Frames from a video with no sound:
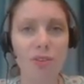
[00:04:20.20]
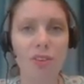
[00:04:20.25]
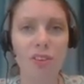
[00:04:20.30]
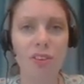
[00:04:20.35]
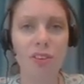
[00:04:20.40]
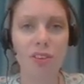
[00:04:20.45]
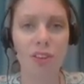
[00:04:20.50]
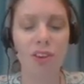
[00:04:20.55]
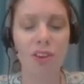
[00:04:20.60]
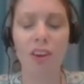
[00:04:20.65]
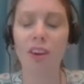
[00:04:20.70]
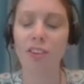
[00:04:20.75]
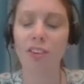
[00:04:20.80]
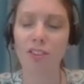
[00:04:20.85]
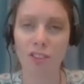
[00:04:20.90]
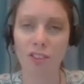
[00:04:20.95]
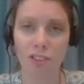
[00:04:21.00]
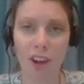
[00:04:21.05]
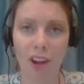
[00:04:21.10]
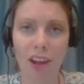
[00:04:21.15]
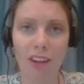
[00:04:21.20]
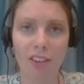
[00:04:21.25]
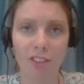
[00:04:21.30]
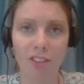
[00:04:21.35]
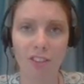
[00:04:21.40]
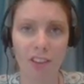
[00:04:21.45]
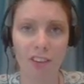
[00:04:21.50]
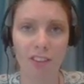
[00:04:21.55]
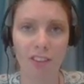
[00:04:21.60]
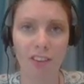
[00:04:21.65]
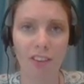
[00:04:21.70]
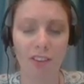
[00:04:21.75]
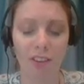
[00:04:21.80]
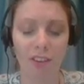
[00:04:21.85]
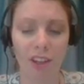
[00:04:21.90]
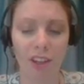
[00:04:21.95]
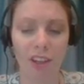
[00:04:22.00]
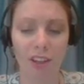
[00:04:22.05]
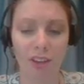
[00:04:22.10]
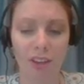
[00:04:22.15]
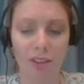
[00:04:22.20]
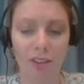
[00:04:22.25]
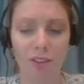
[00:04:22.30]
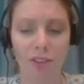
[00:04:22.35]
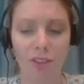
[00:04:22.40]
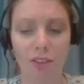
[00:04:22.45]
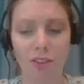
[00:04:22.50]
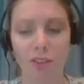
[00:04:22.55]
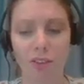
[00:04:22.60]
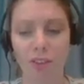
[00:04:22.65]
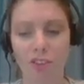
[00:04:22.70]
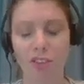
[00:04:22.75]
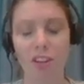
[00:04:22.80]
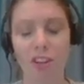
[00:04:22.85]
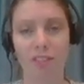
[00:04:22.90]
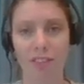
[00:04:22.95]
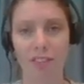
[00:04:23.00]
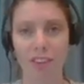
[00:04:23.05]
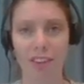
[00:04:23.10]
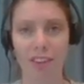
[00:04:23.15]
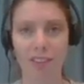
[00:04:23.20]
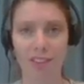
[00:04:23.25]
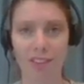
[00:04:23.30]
there are strategies that you can use to achieve these.